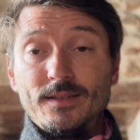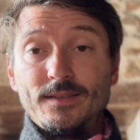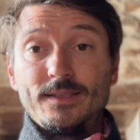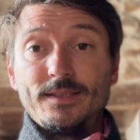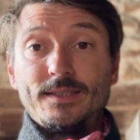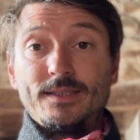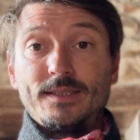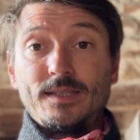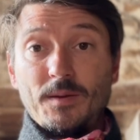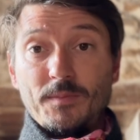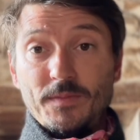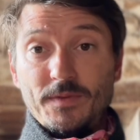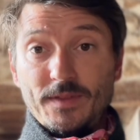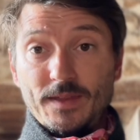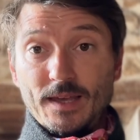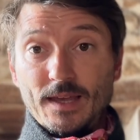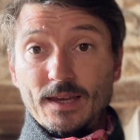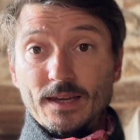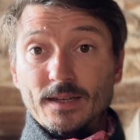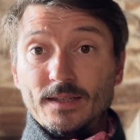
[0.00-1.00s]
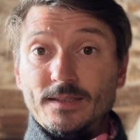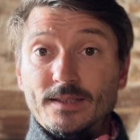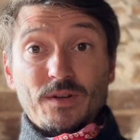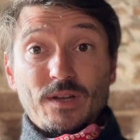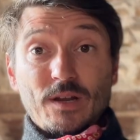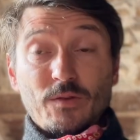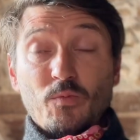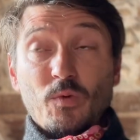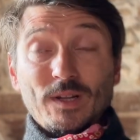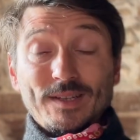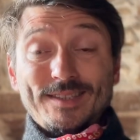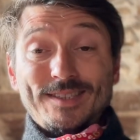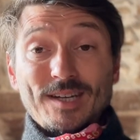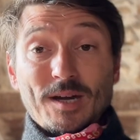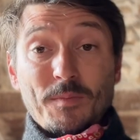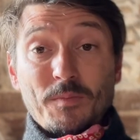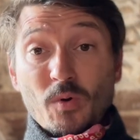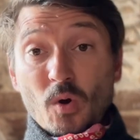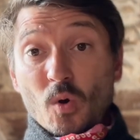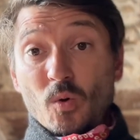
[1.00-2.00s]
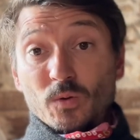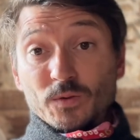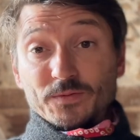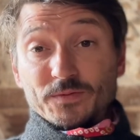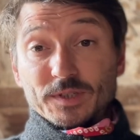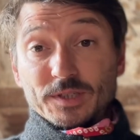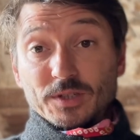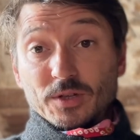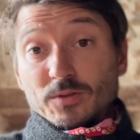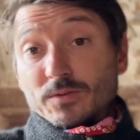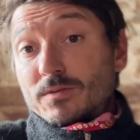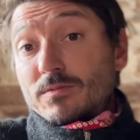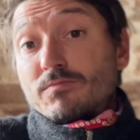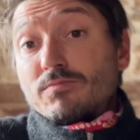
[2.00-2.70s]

something that will dub old videos.